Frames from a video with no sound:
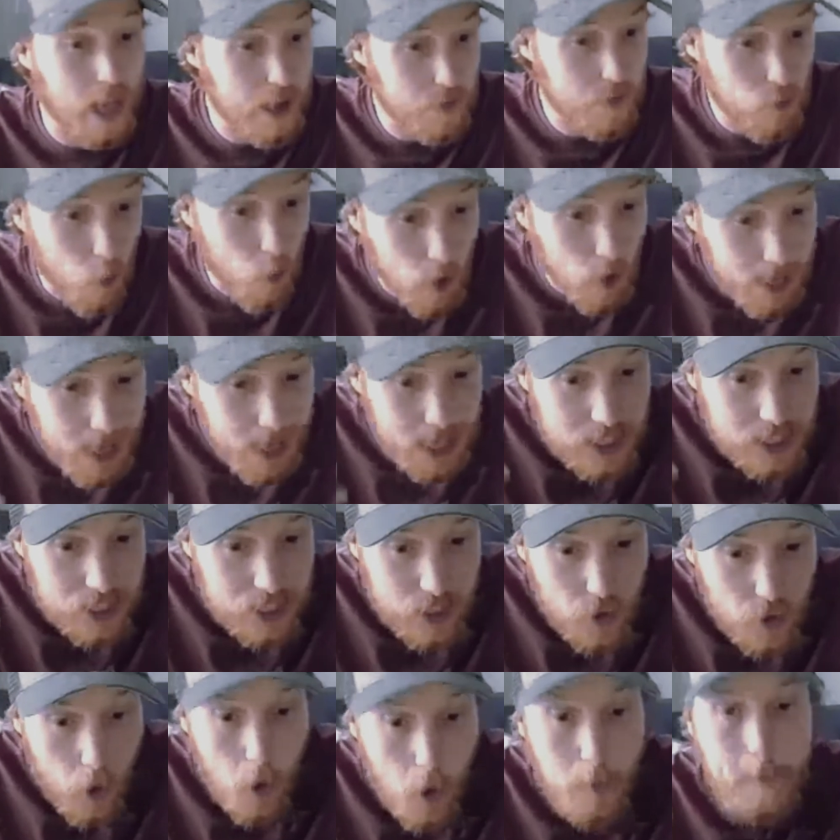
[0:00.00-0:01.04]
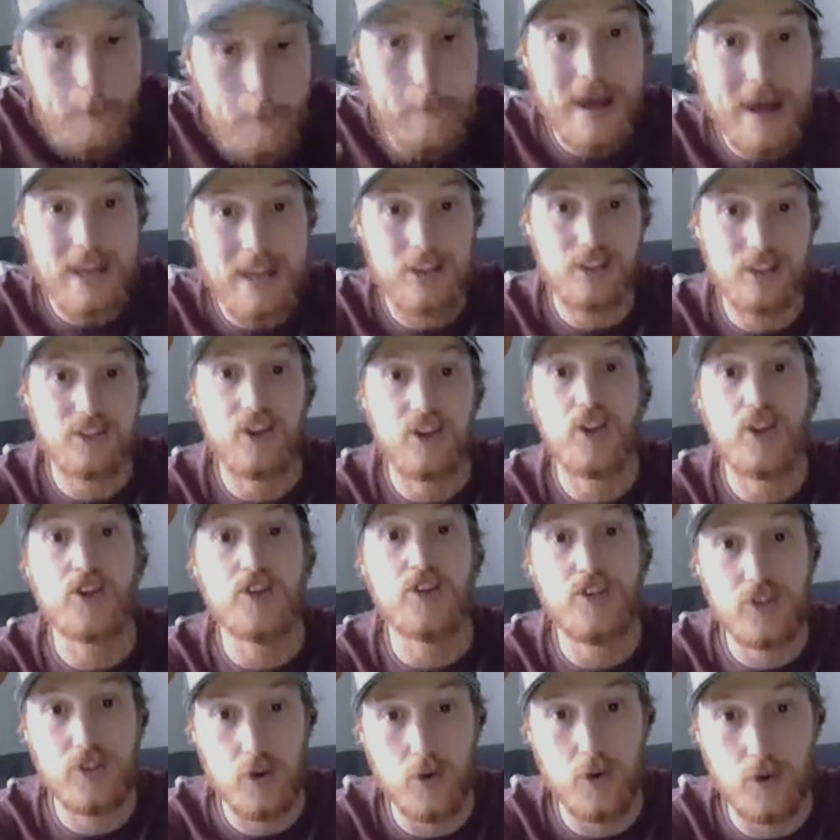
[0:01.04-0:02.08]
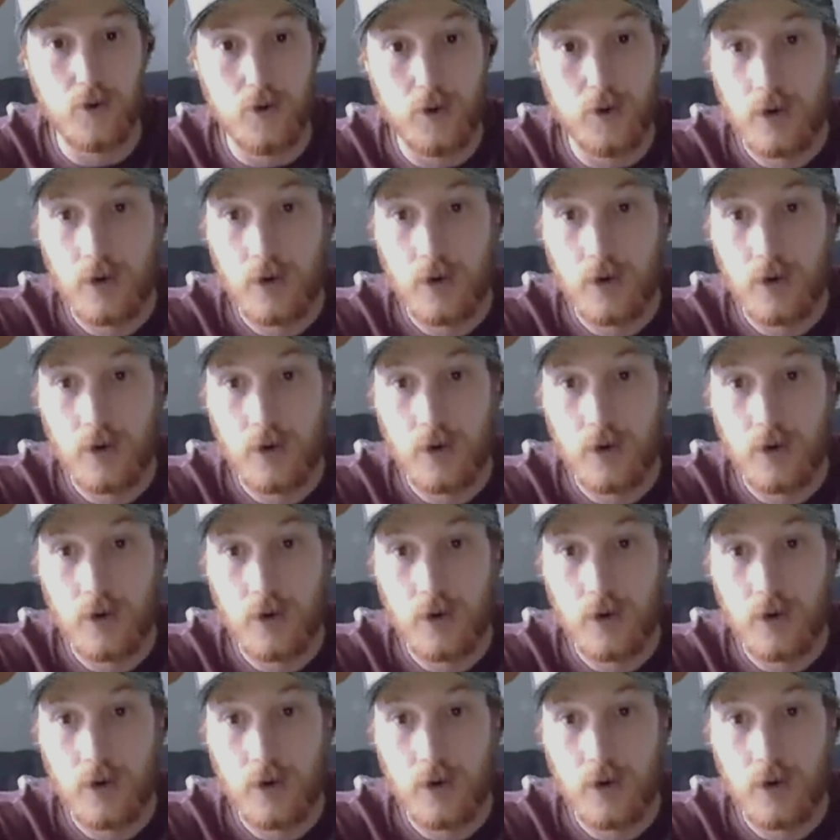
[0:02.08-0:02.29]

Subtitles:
what it is you're meant to do.